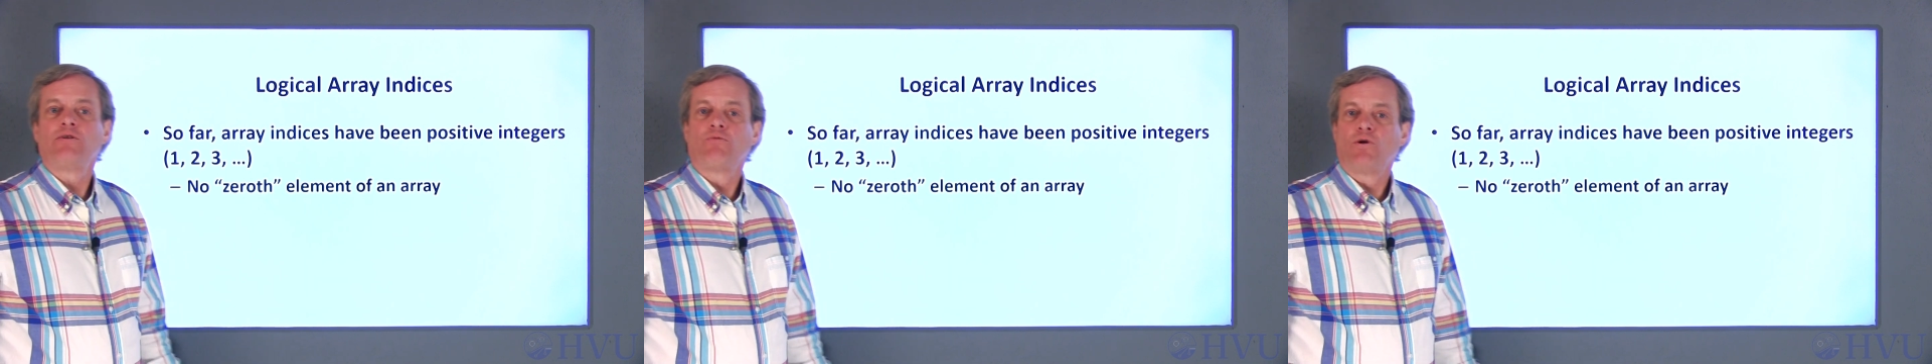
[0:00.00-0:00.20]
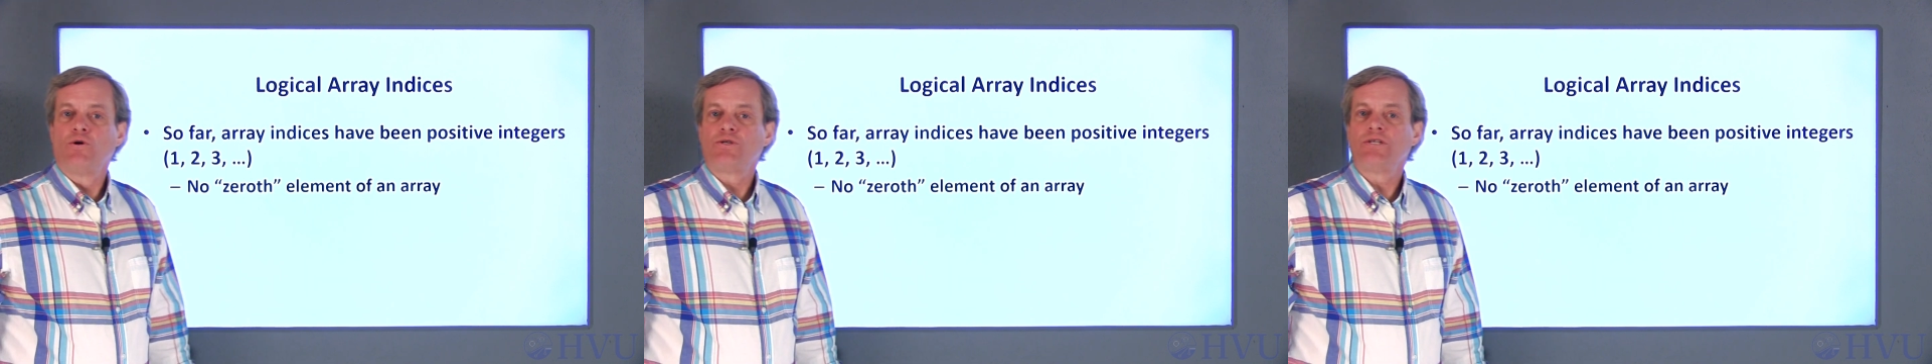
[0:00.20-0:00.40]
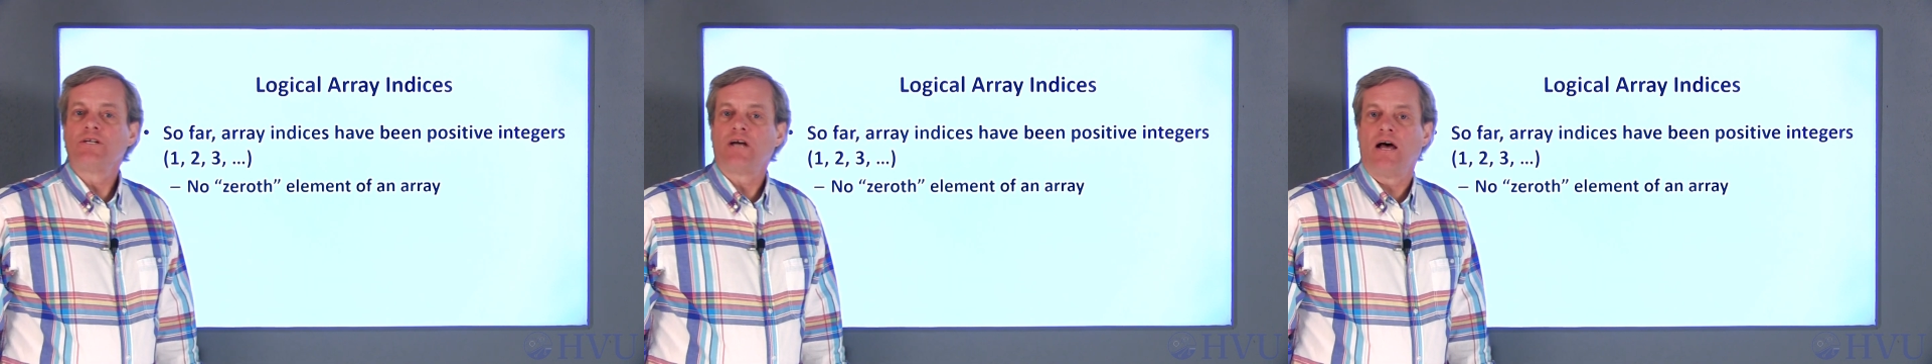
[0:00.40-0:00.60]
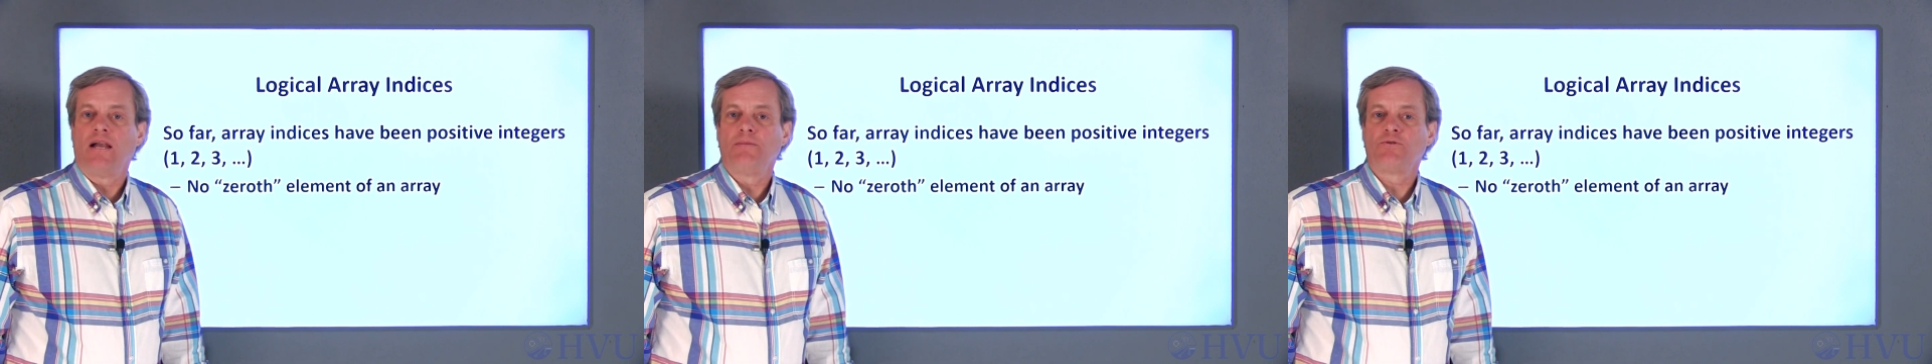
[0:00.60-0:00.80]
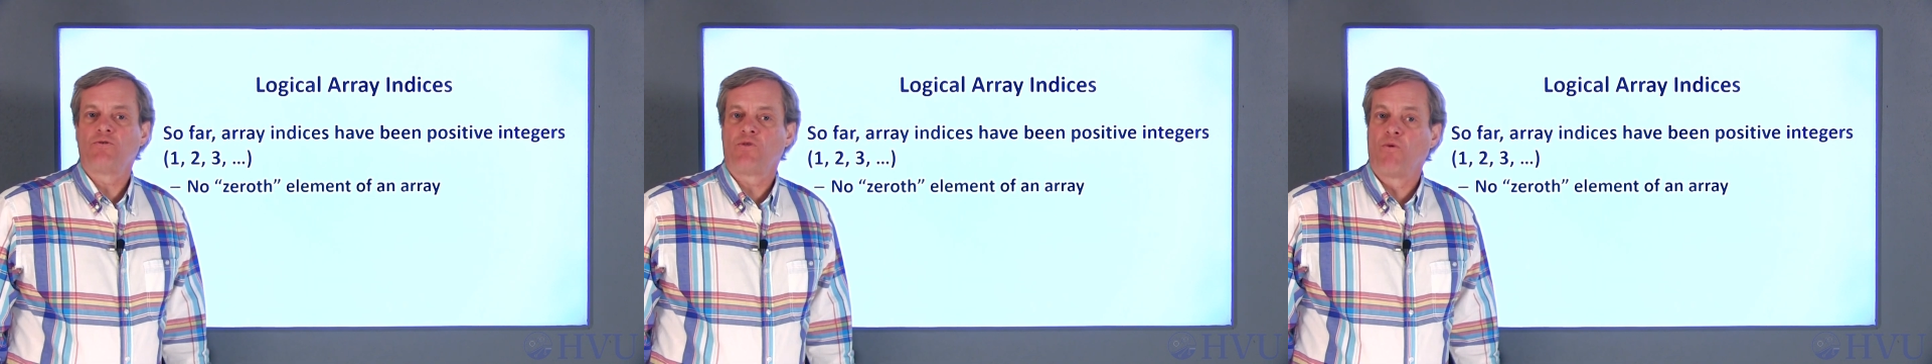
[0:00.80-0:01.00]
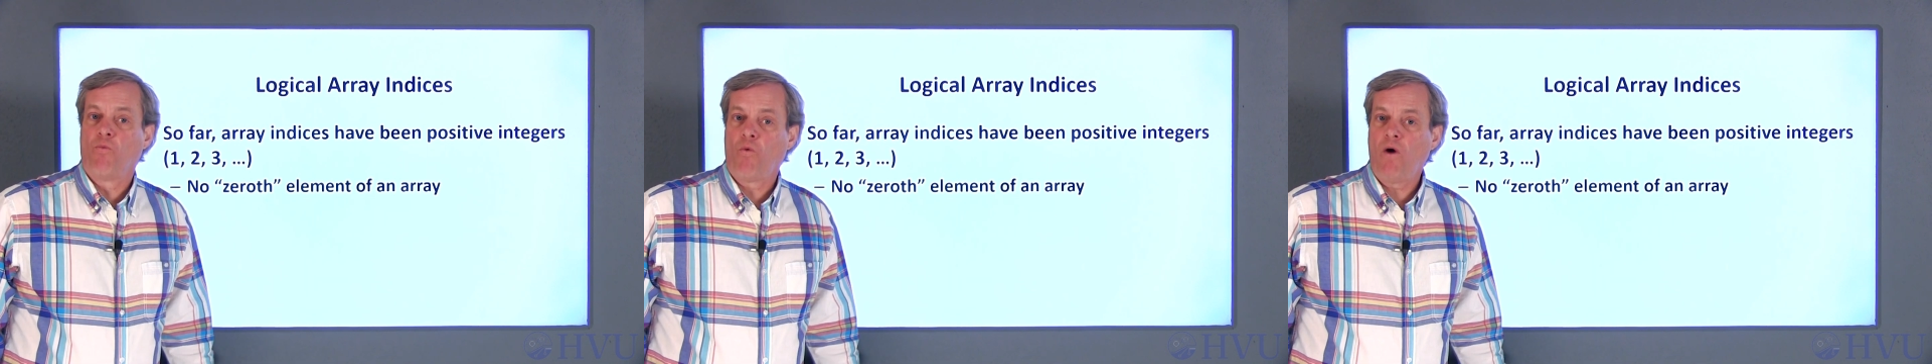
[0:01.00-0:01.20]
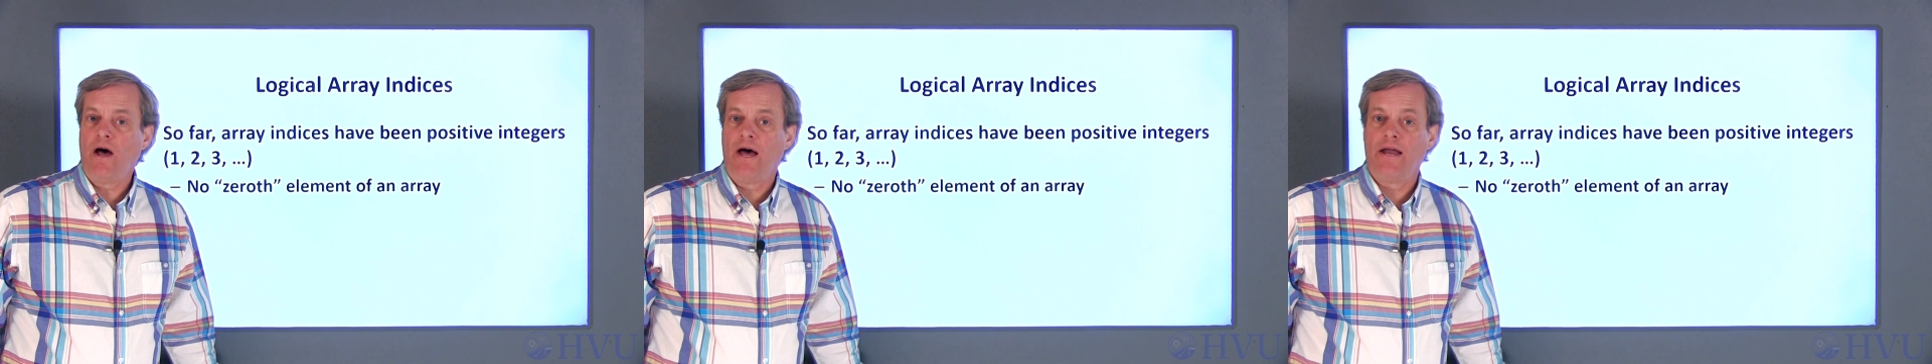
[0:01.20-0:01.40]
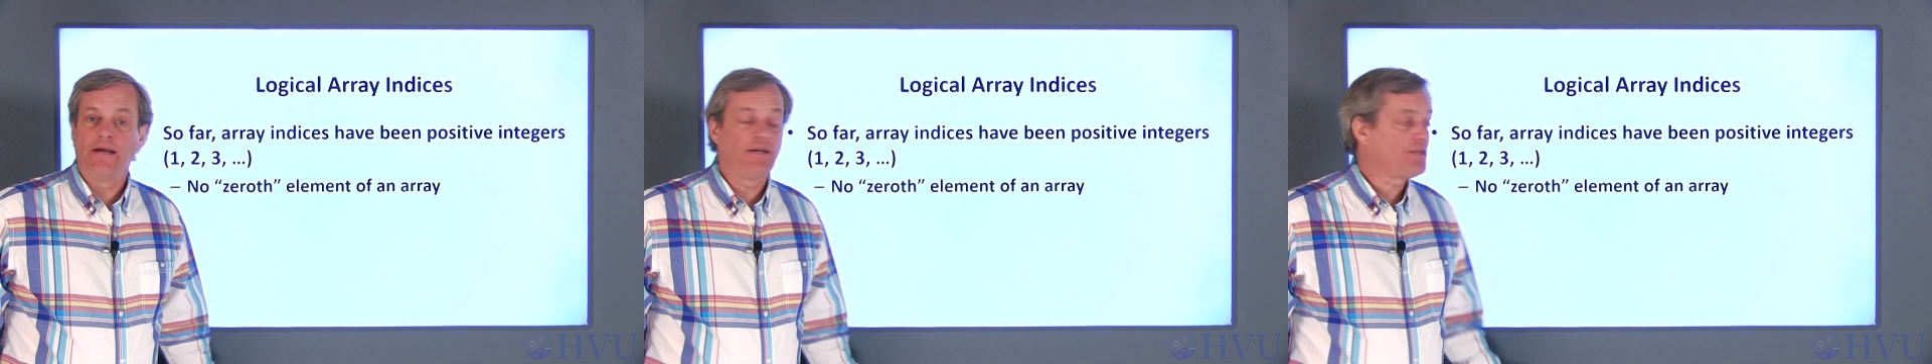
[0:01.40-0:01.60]
rows and columns with
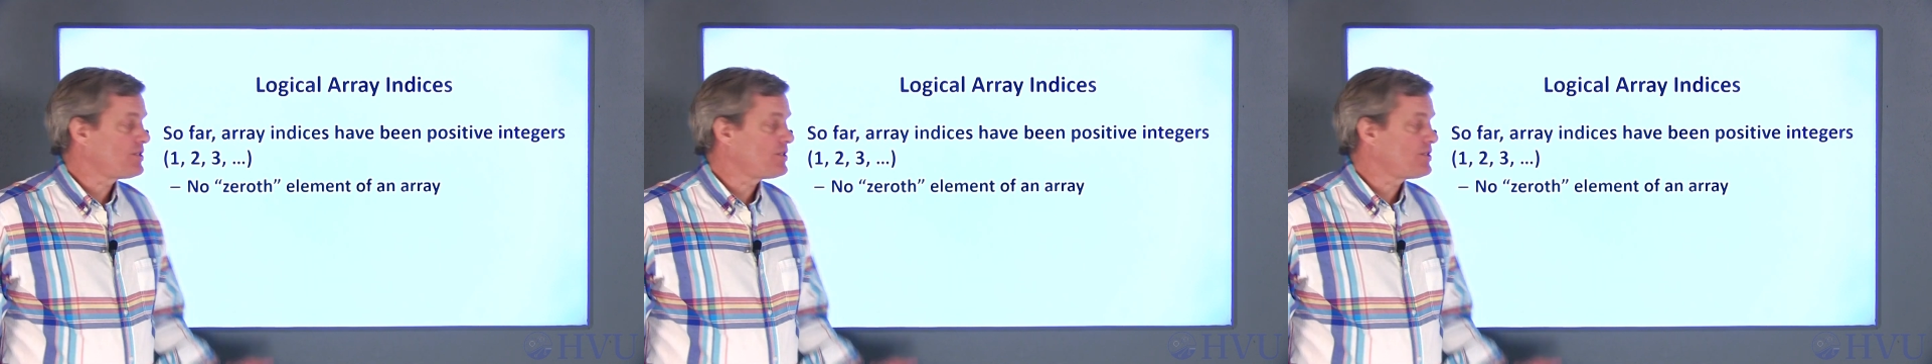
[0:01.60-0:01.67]
1,